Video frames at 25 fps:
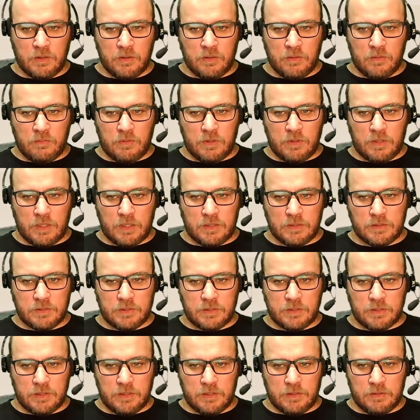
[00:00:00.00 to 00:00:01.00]
we can
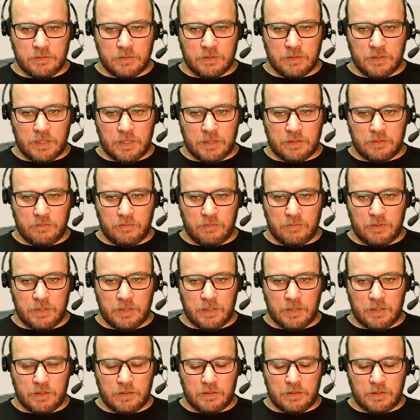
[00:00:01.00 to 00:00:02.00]
see that we
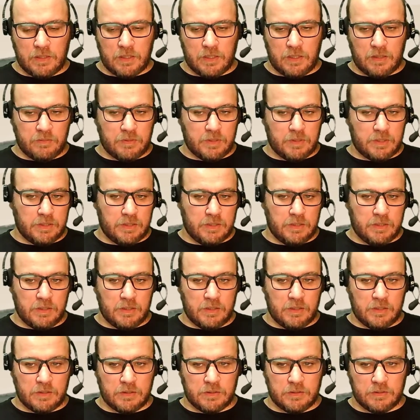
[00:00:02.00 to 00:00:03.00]
have
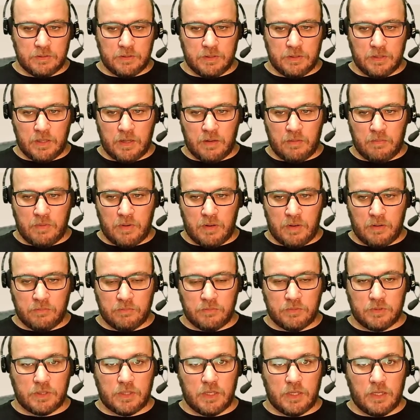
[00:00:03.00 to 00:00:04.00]
here the amount
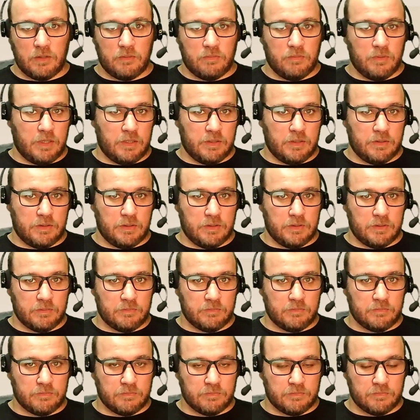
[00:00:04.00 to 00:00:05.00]
recalculated.
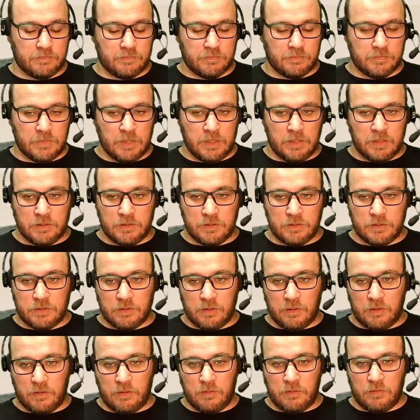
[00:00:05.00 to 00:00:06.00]

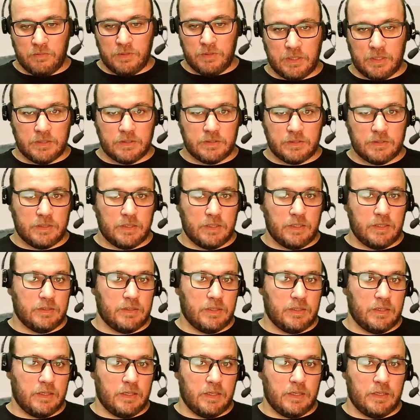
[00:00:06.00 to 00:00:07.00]
So we say
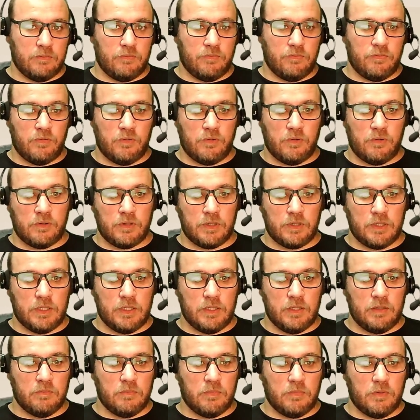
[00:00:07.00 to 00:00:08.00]
that for
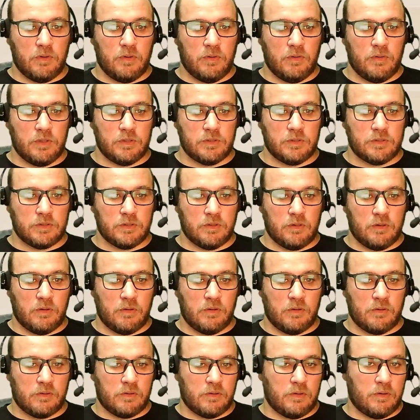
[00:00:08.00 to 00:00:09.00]
invoice
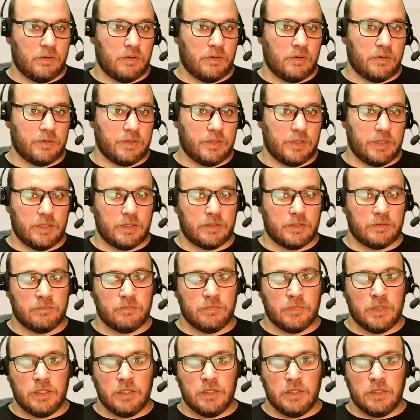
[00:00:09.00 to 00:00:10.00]
or order,
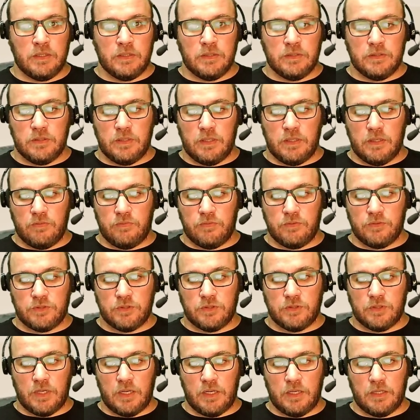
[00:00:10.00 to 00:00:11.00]
the
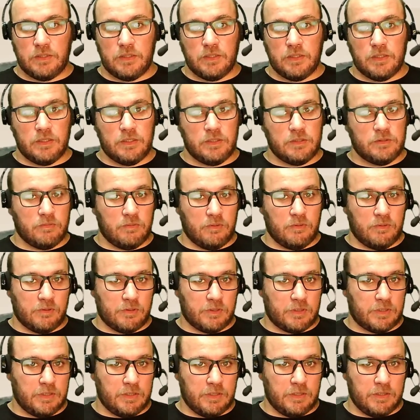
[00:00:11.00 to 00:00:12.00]
functionality is
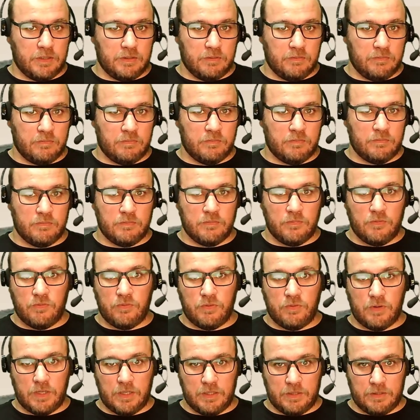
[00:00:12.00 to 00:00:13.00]
working
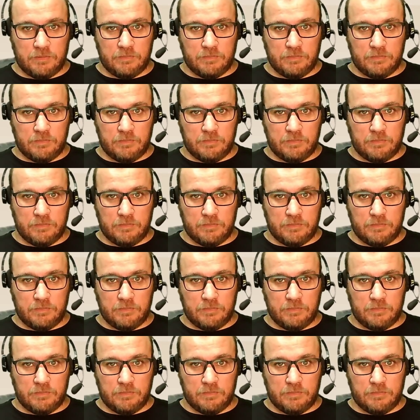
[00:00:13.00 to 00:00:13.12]
fine.